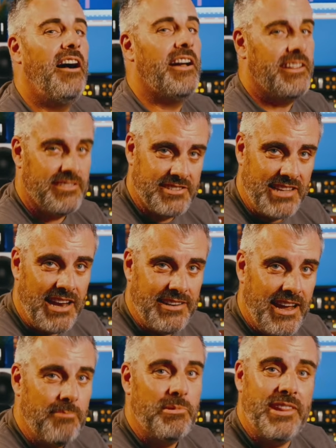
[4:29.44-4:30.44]
I
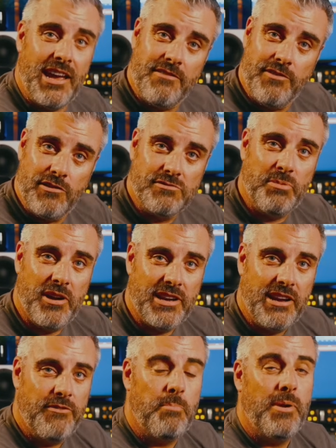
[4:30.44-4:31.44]
understand that, but that involves
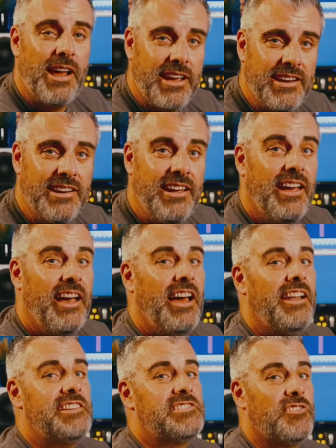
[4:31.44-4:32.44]
buying another plugin,
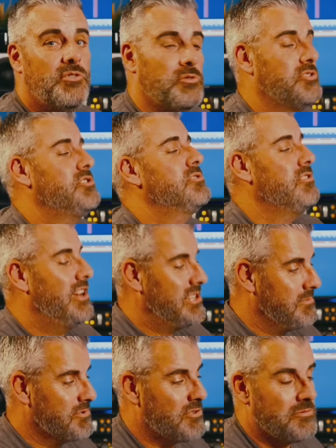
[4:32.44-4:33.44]
unless of course you do their
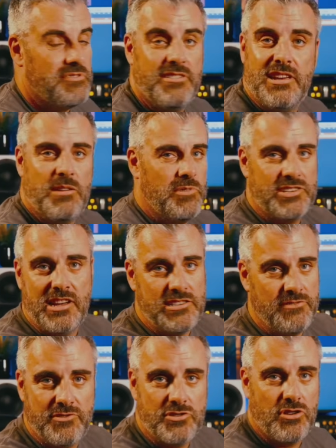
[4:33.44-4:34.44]
subscription thing, in which
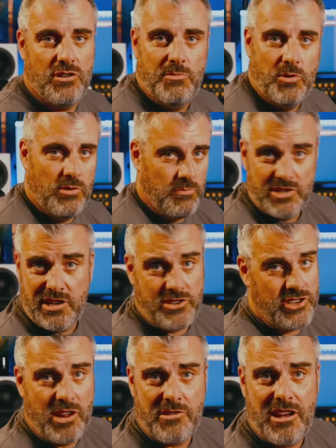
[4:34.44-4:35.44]
case you've just got them all, in which
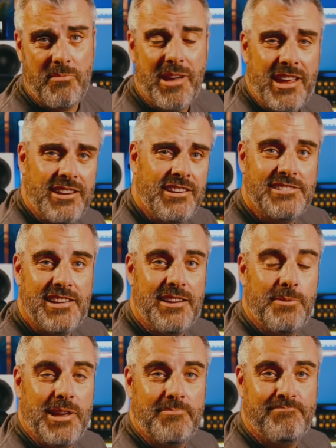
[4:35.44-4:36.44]
case you don't care about any of this
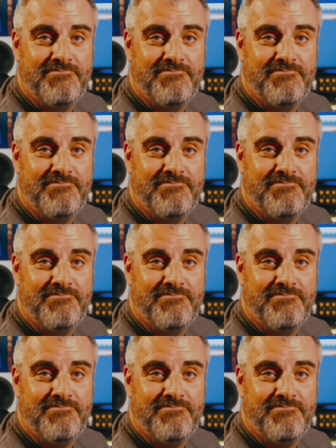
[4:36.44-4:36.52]
anyway.